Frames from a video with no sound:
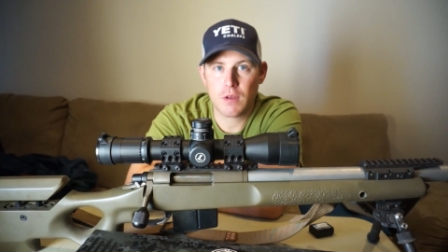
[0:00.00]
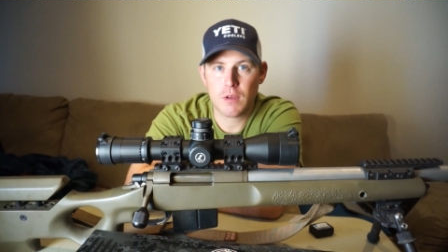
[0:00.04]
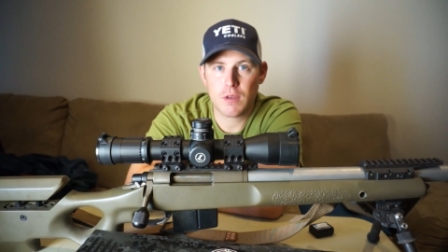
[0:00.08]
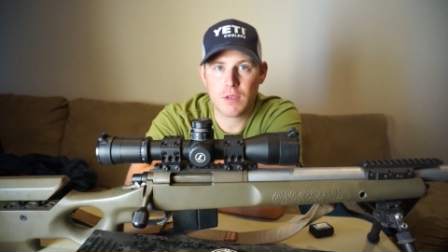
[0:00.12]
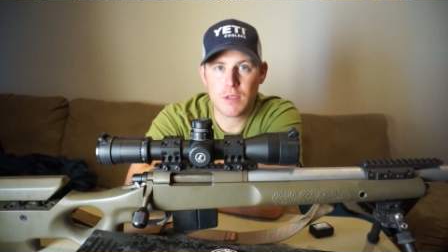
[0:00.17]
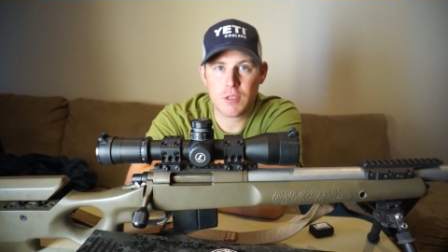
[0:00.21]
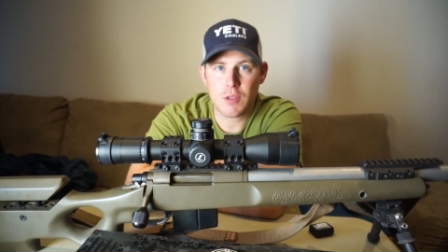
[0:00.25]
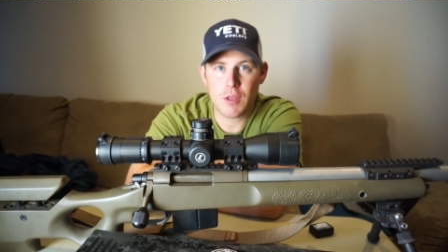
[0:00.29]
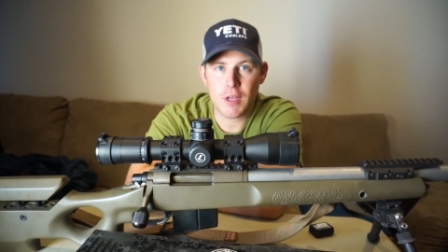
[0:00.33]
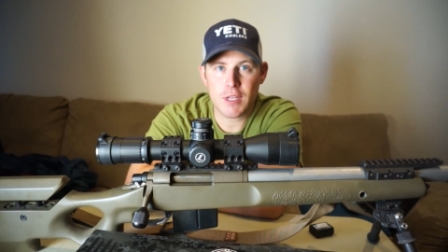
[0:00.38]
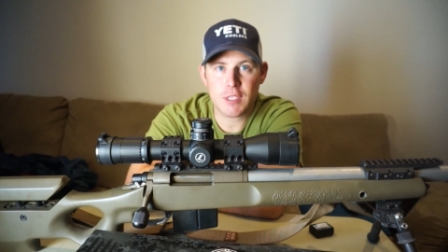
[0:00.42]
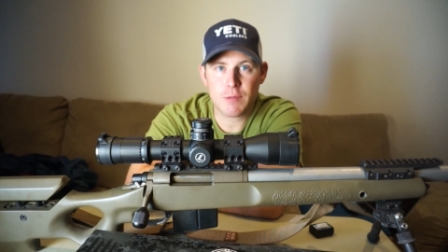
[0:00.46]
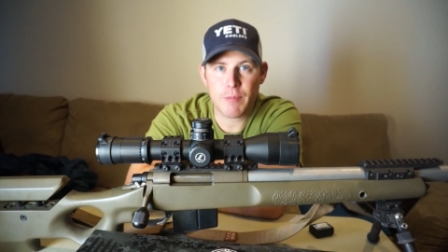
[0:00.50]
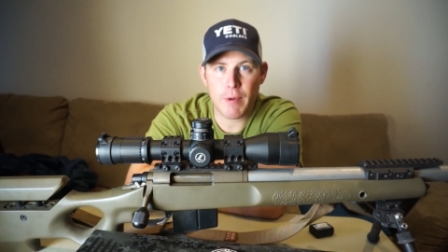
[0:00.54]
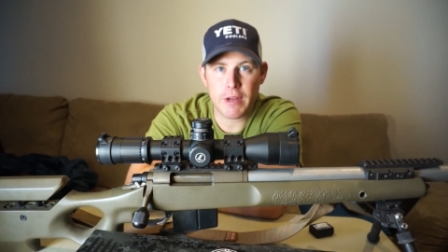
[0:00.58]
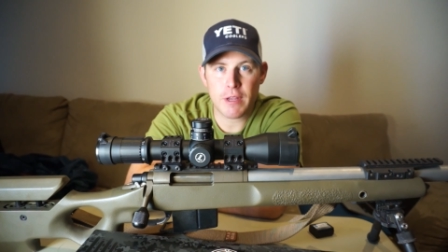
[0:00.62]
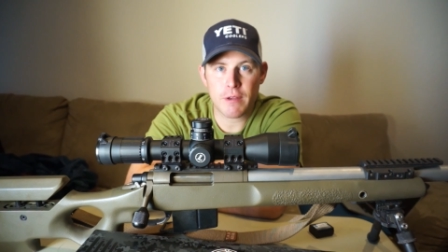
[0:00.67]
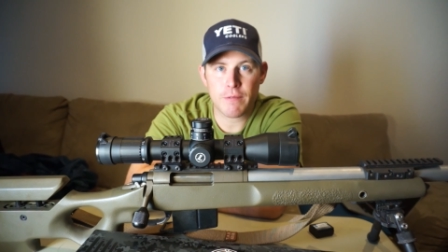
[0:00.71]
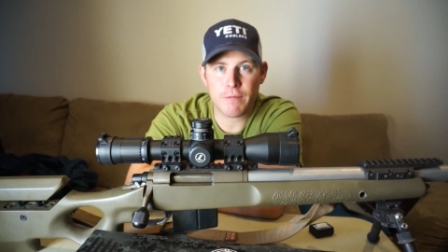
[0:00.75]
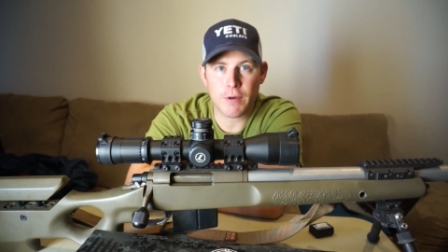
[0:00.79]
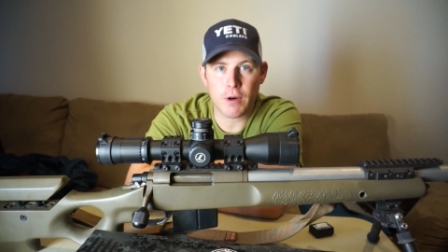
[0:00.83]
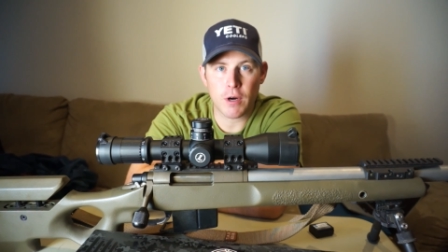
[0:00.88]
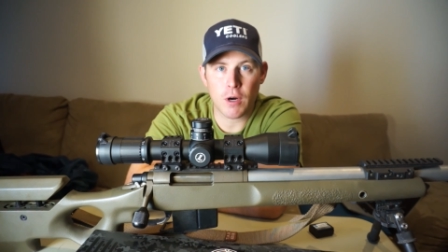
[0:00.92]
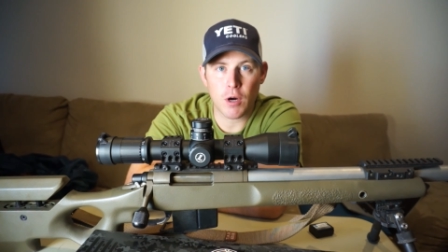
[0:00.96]
So that's about
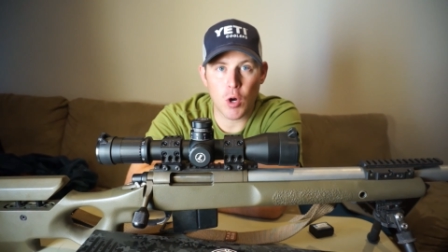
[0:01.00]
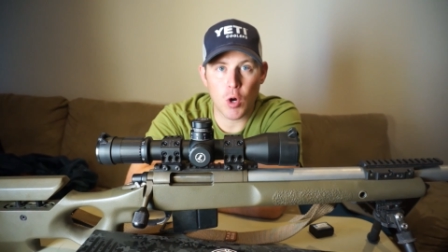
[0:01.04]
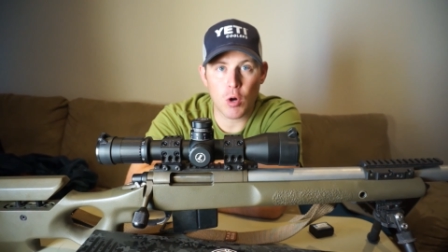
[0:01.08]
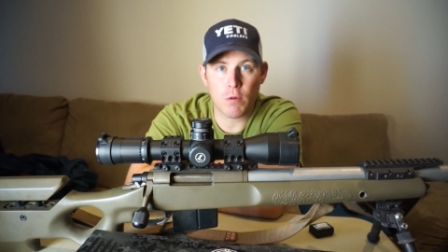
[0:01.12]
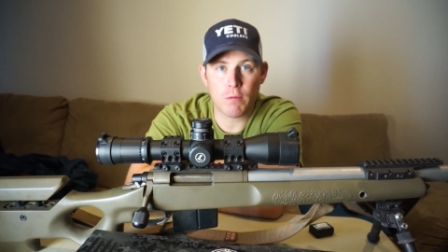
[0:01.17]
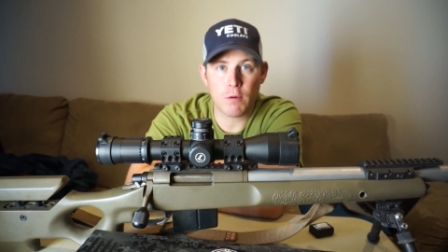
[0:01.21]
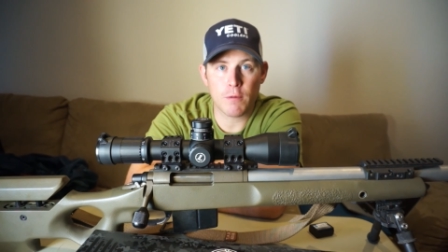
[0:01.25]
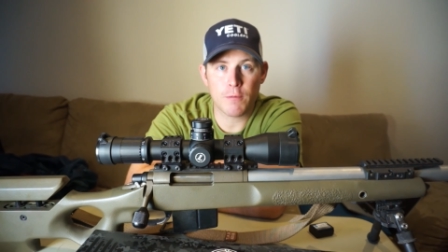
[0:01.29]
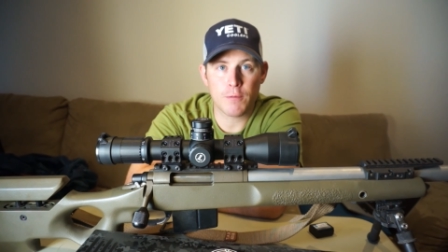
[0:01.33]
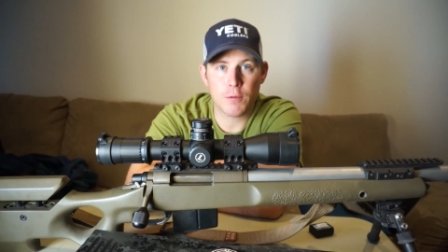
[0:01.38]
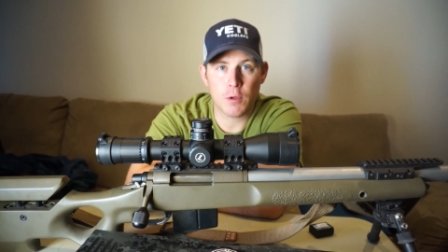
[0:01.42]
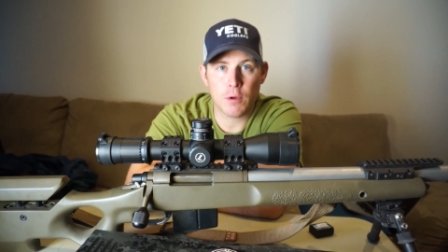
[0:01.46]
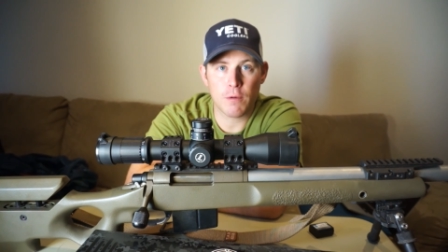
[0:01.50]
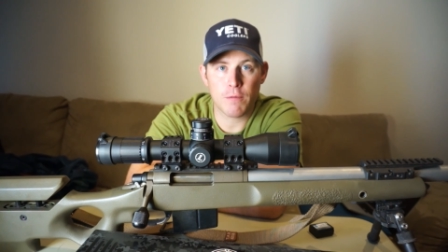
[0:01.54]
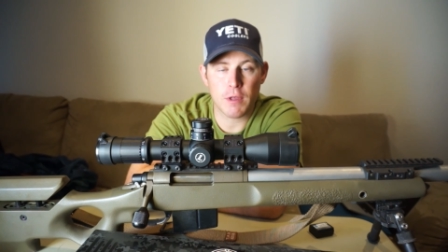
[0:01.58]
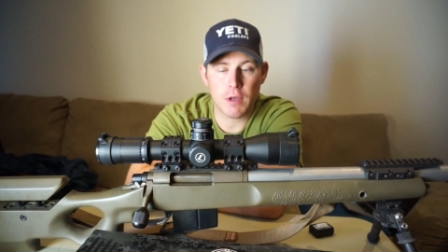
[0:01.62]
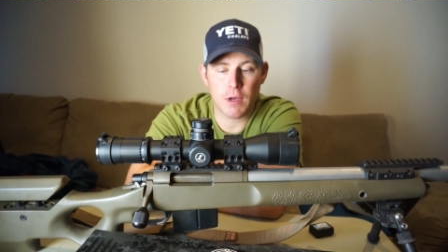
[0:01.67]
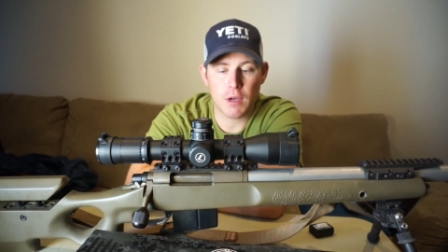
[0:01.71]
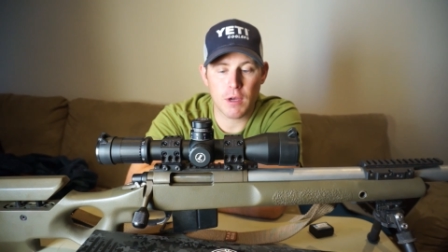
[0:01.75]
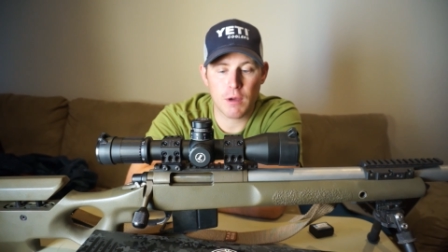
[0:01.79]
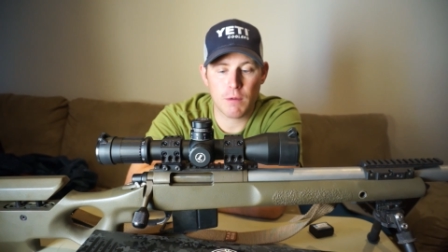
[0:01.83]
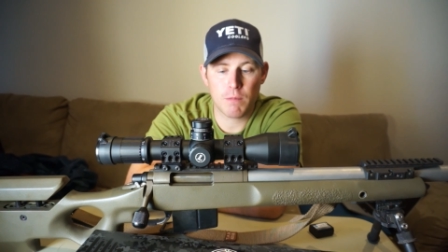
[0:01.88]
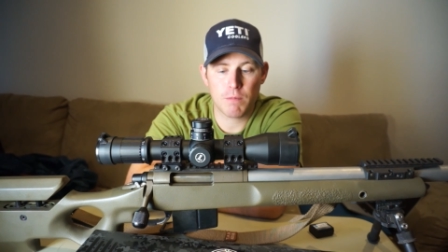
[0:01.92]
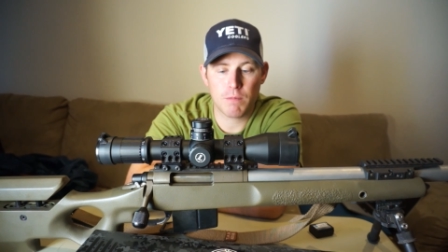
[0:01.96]
it for our overview of
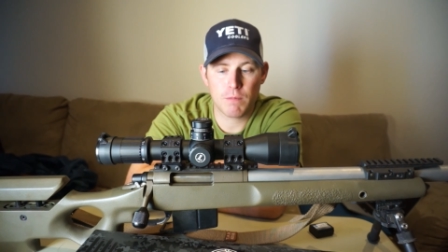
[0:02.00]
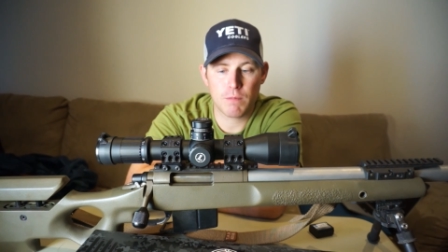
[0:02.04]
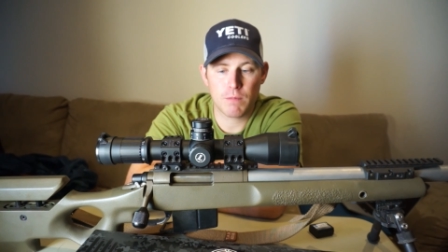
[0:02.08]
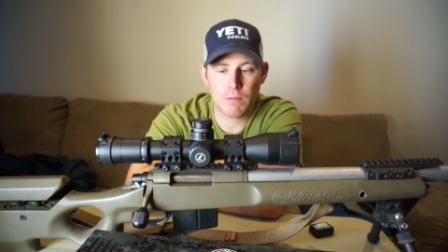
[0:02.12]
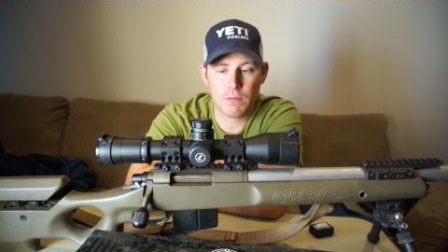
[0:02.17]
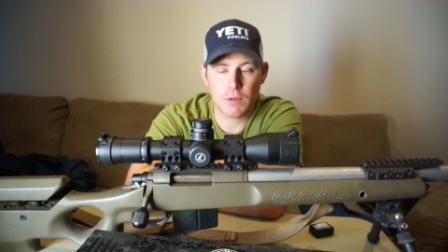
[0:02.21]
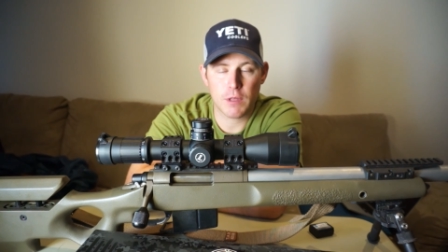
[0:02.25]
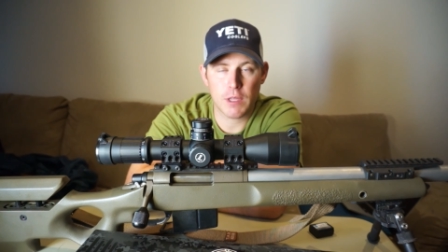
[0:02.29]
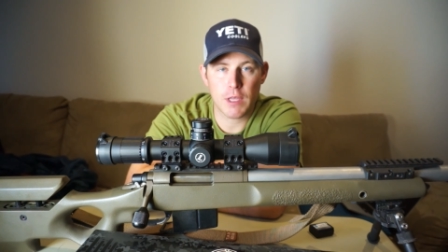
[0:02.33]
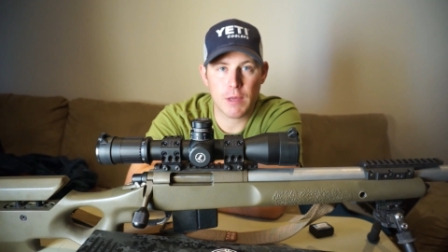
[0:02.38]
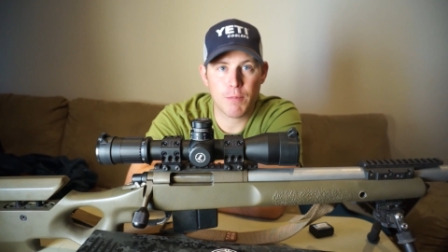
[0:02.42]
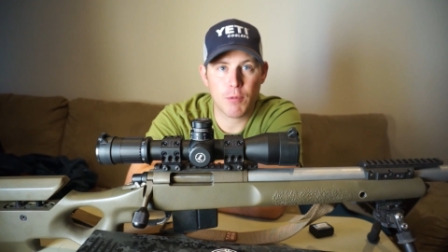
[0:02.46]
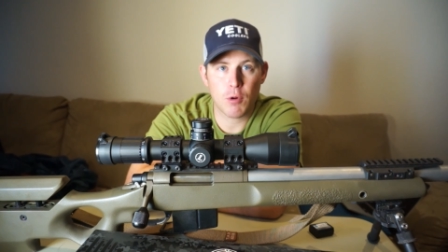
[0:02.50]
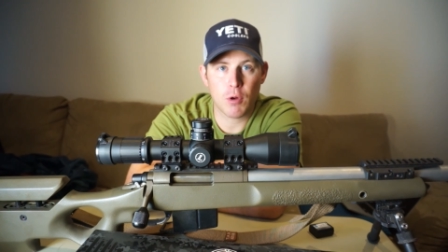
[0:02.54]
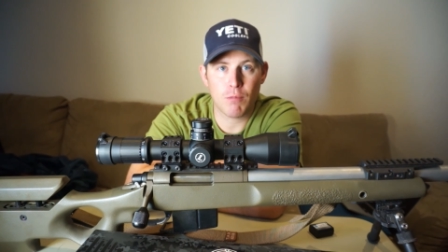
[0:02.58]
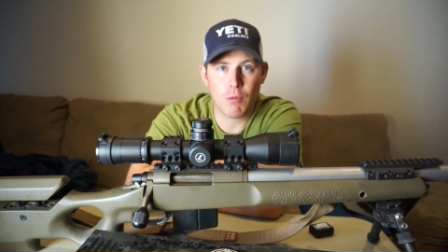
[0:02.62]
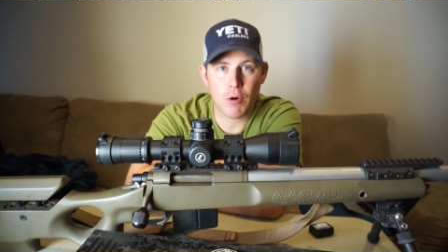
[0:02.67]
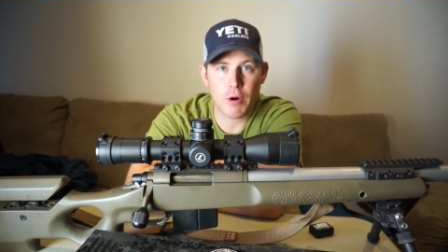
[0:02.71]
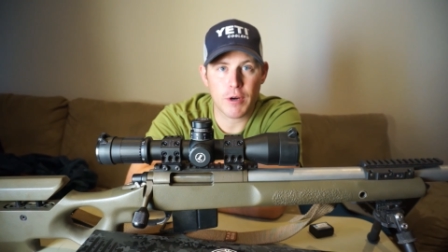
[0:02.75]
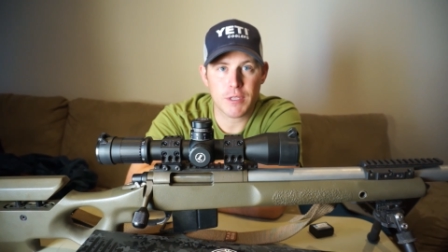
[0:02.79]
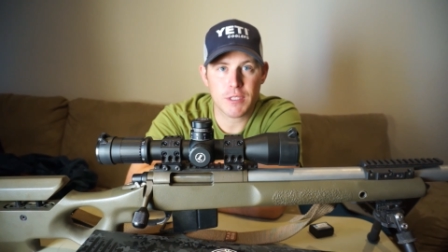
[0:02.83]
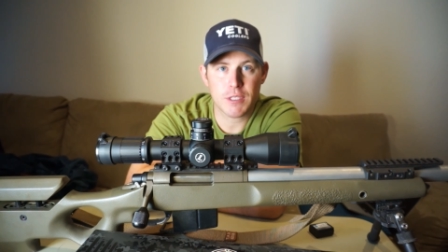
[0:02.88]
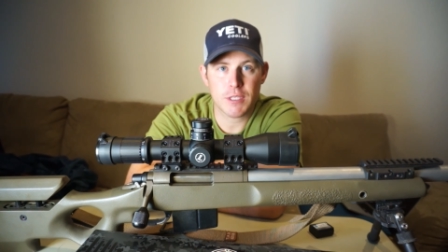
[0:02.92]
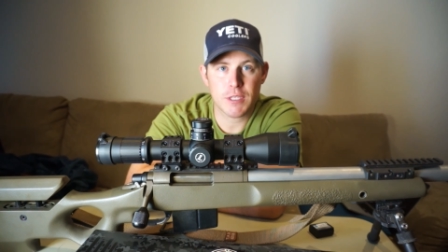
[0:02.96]
the Leupold
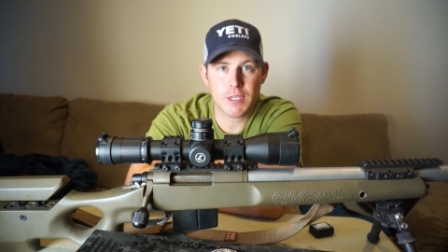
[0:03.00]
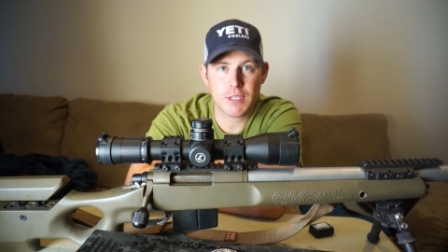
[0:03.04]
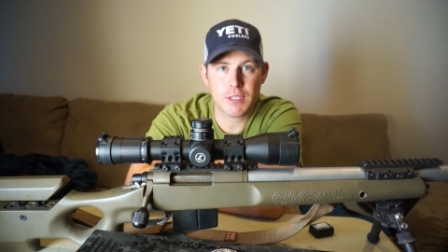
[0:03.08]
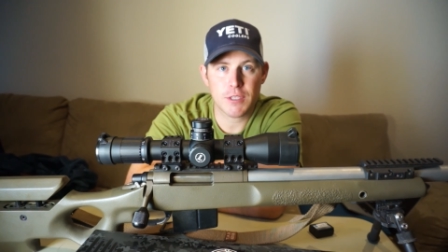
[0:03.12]
Mark VI